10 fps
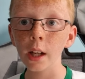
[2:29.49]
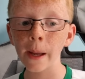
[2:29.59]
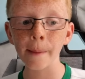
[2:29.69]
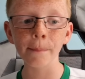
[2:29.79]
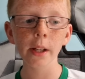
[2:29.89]

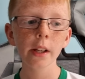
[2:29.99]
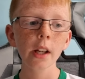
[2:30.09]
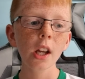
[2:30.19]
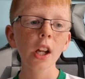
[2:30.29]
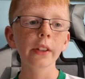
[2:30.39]
Um,
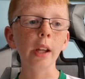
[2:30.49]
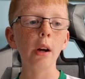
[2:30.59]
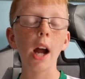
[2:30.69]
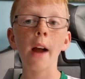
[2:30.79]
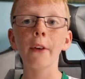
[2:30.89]

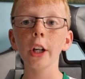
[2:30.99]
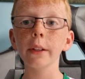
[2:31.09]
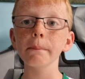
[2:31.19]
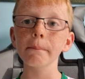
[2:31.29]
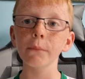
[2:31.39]
now I've
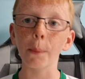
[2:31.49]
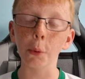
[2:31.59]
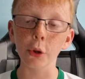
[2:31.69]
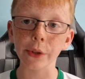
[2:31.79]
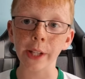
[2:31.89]
heard
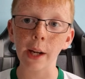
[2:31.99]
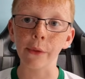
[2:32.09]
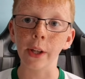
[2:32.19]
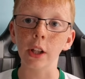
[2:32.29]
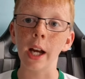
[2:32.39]
reports now
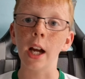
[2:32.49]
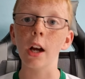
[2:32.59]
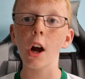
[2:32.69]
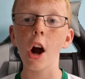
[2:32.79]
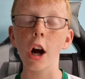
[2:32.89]
that
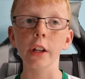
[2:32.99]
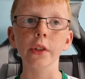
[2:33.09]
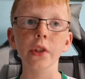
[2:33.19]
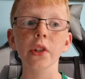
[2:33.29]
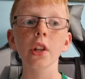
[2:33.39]
uh,
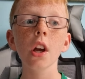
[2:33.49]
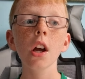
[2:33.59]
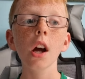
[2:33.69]
Hearts